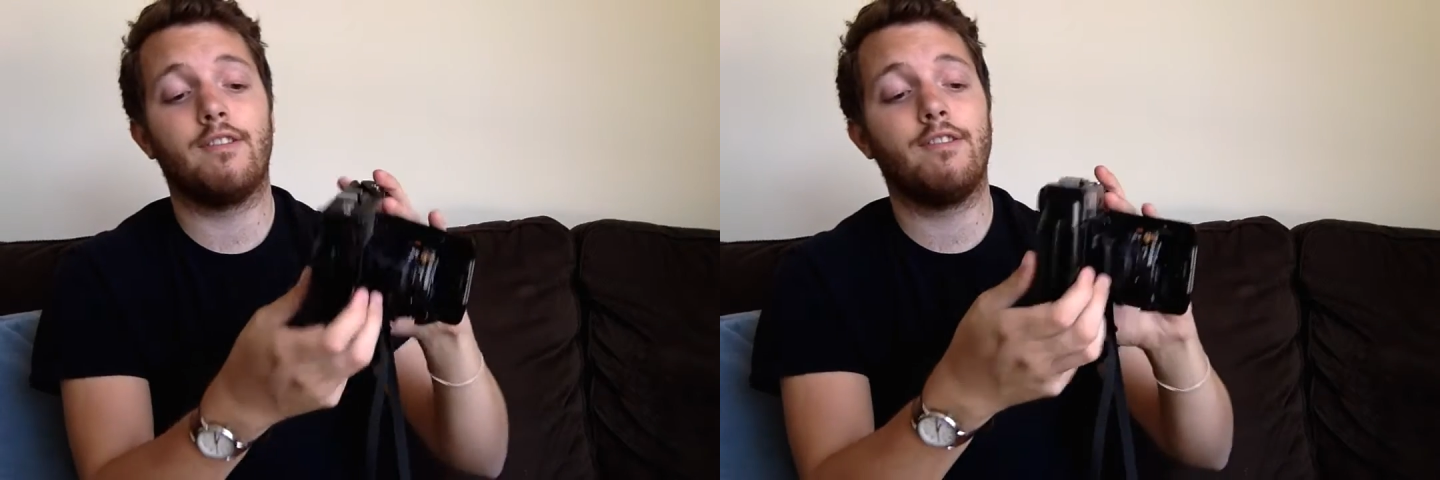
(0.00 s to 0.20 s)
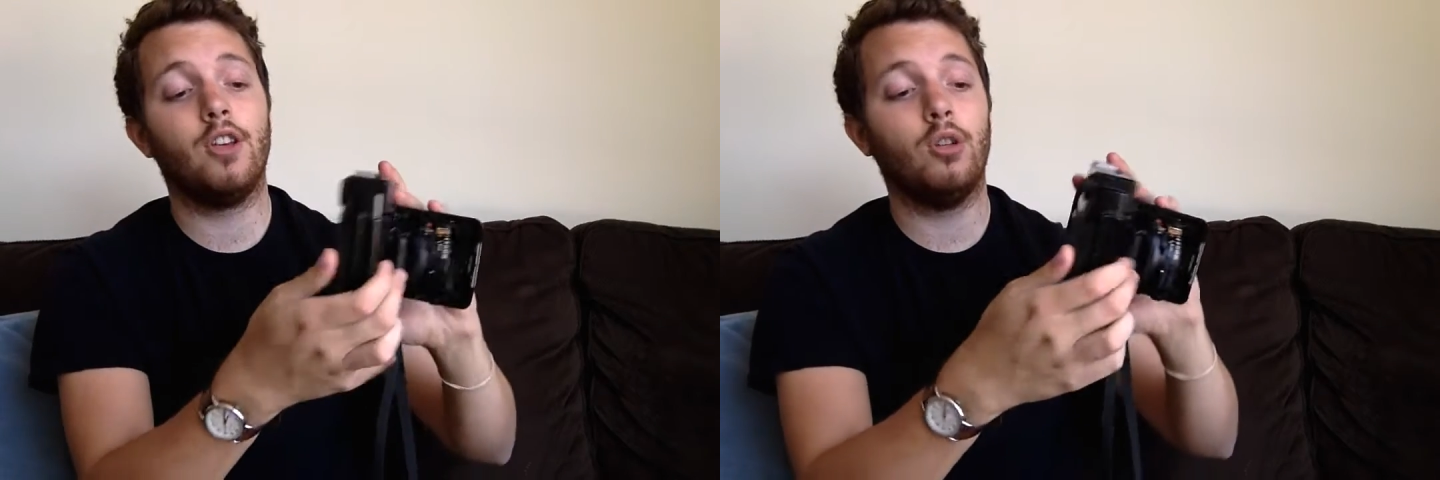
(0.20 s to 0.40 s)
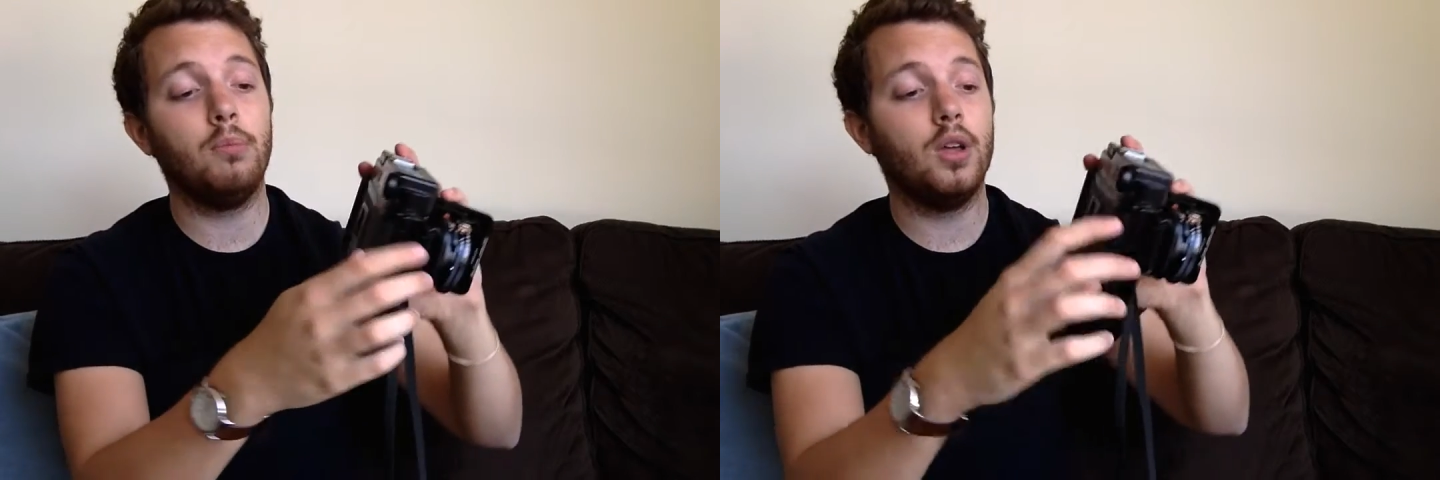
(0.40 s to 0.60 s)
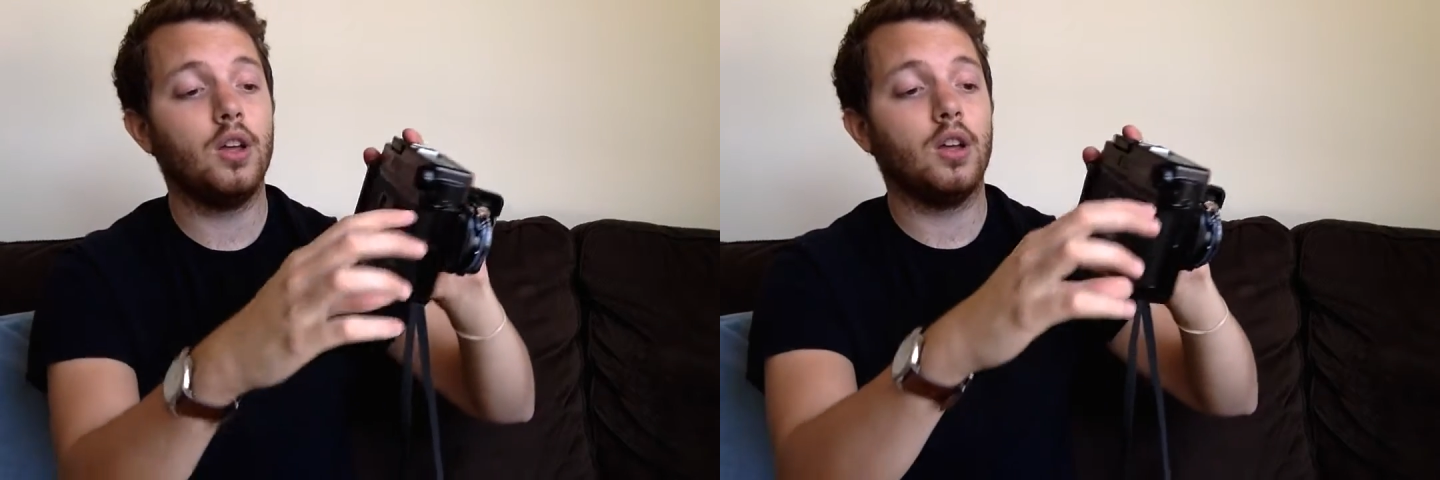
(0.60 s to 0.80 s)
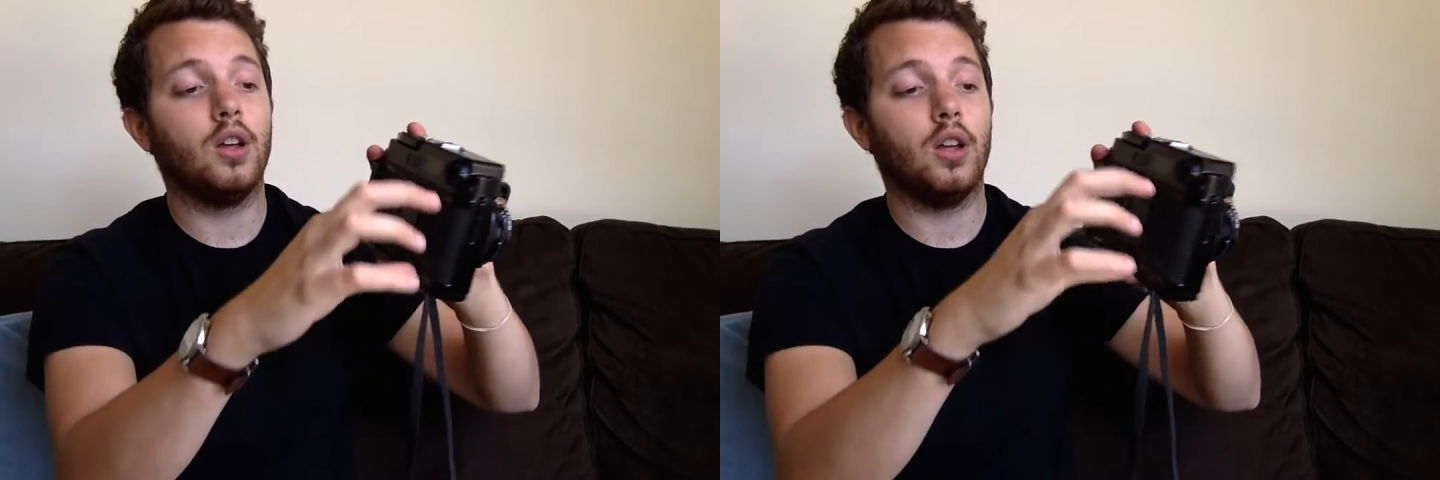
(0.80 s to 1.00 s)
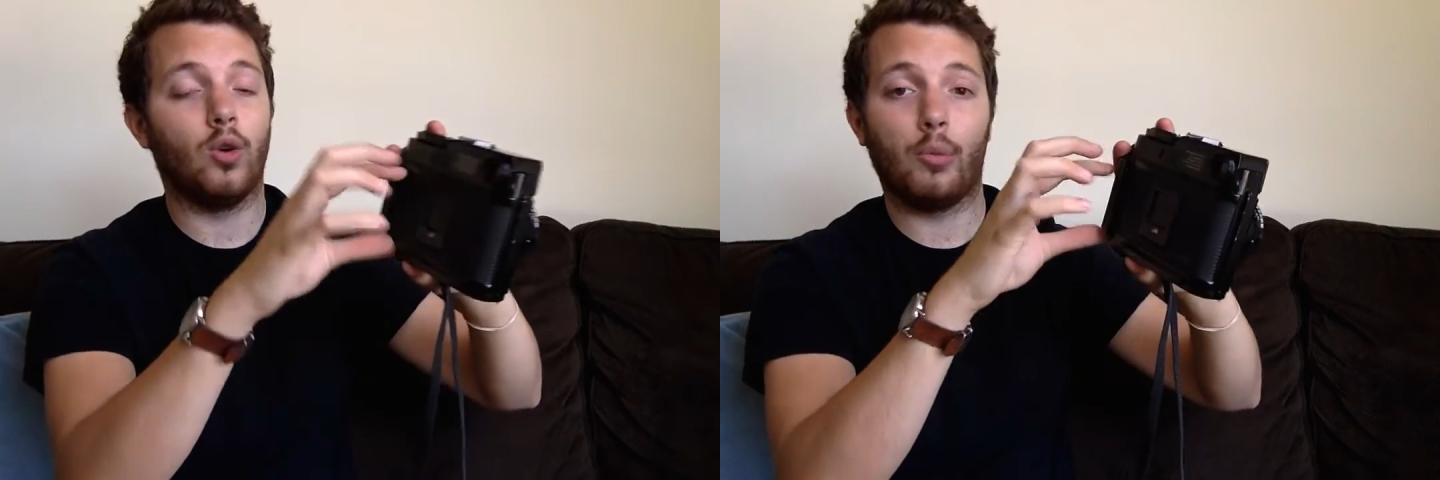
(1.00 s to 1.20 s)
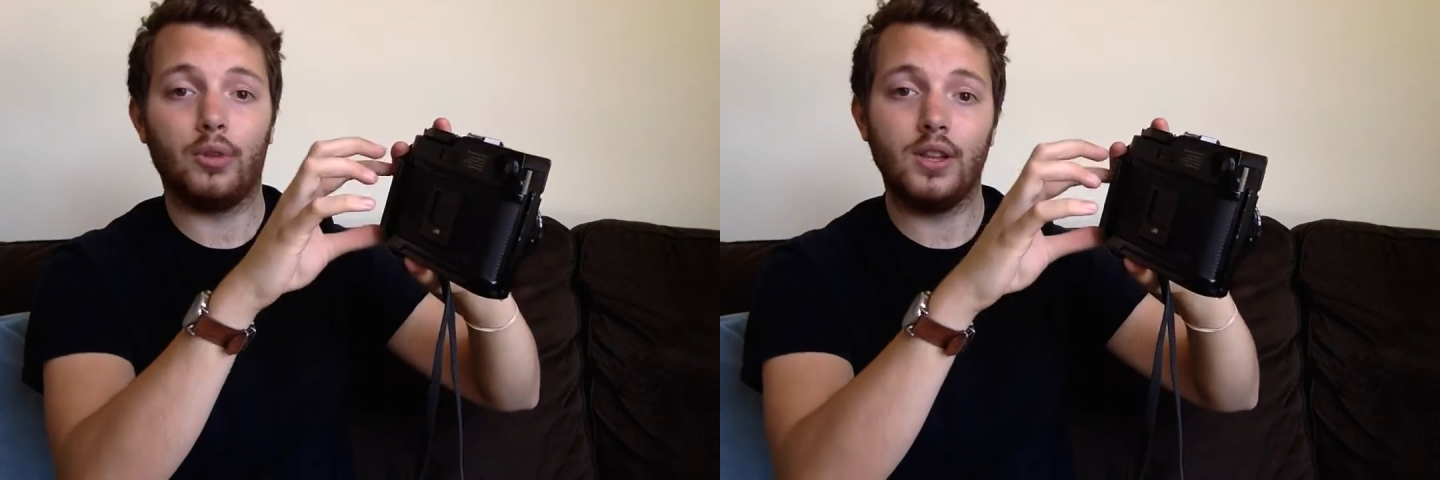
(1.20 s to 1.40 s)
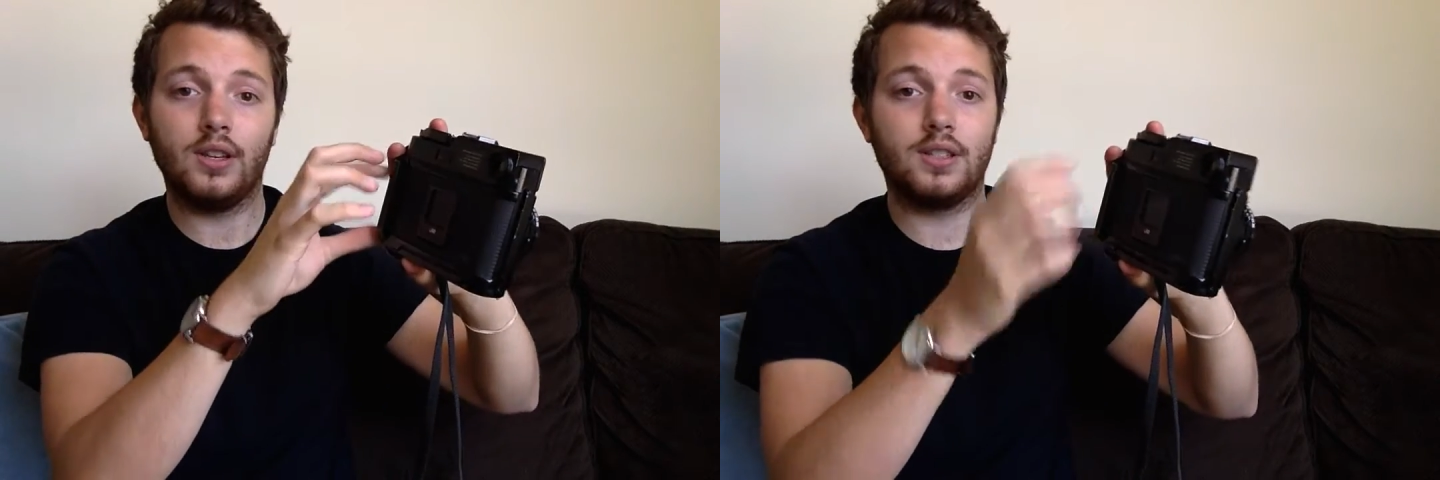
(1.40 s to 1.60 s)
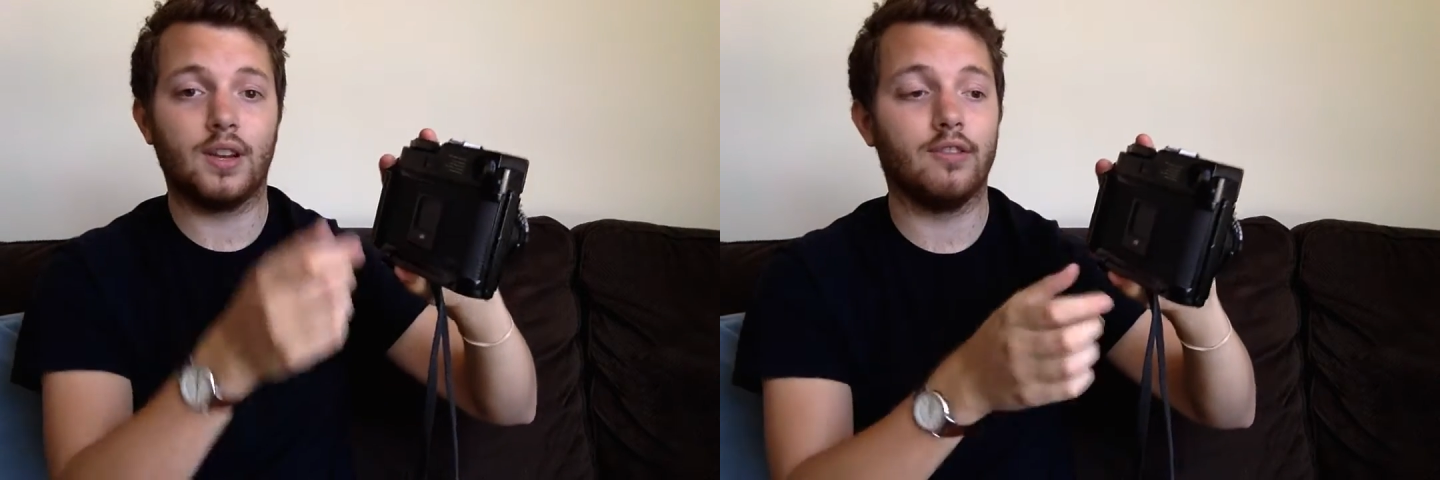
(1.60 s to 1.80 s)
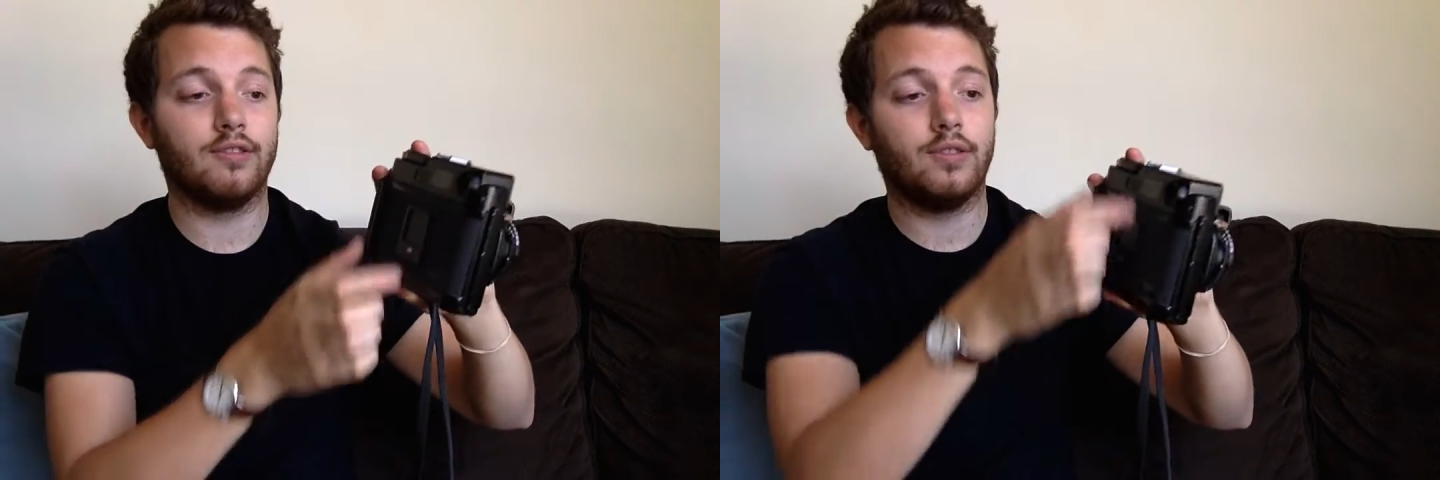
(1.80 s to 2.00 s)
film normally instead
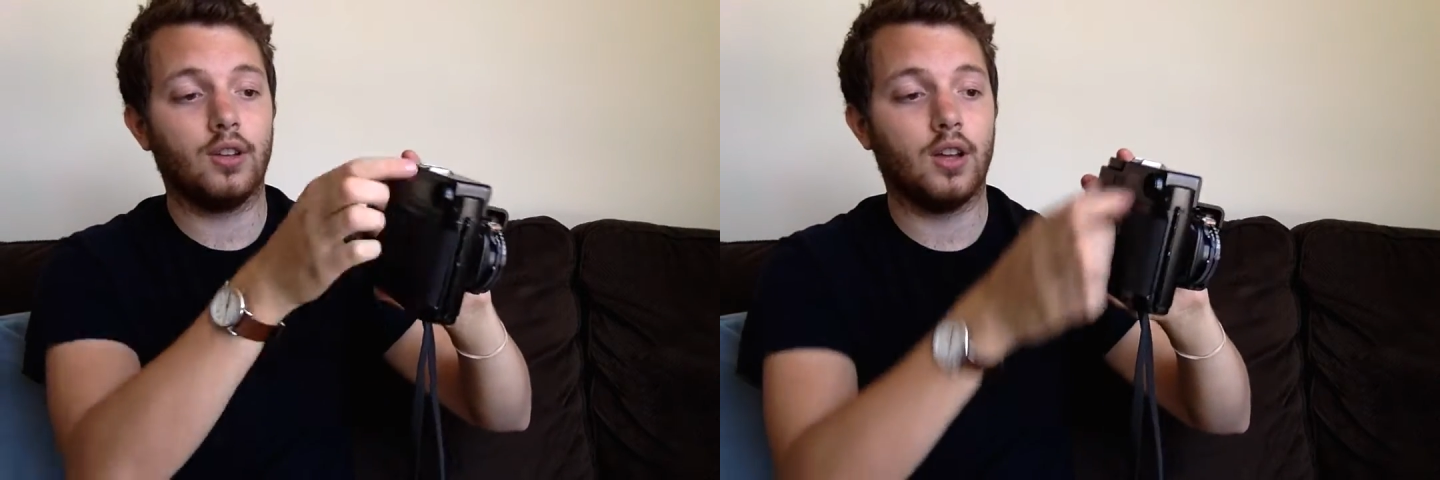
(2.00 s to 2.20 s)
of